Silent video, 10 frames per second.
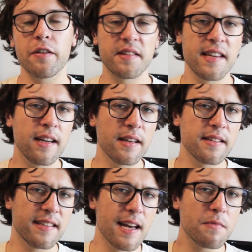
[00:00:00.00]
You see,
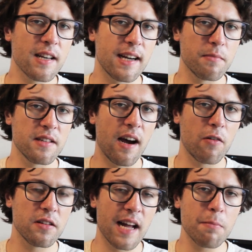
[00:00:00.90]
sometimes
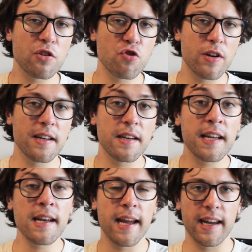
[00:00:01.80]
our double-stranded
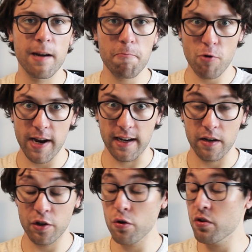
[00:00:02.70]
DNA can break
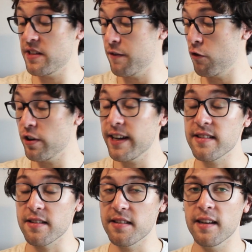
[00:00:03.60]
due two several
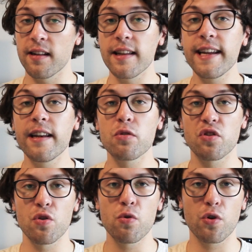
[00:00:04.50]
reasons, leading to
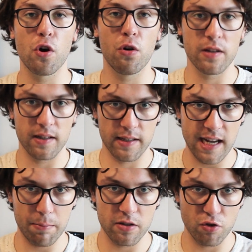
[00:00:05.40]
so-called
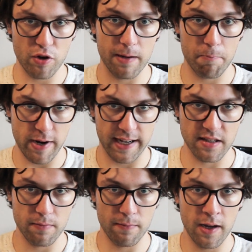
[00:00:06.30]
double-strand
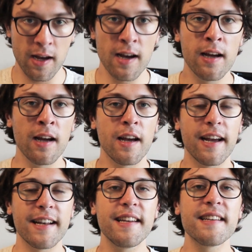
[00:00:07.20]
breaks.
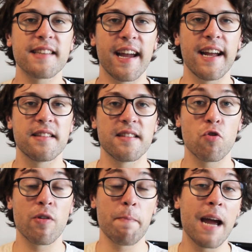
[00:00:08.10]
In these
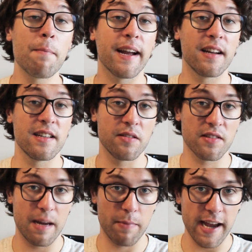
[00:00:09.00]
cases, repair
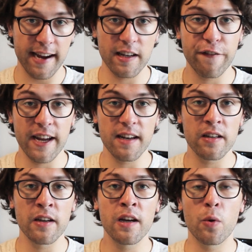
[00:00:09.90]
mechanisms can be
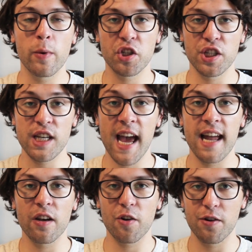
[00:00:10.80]
activated, which
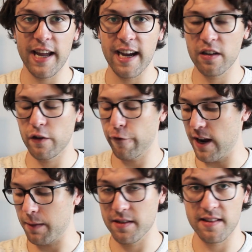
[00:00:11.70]
then connect to
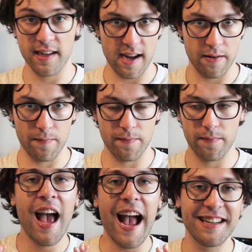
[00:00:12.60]
fragments again.
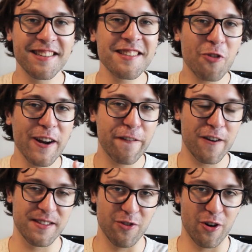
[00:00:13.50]
And this is great for us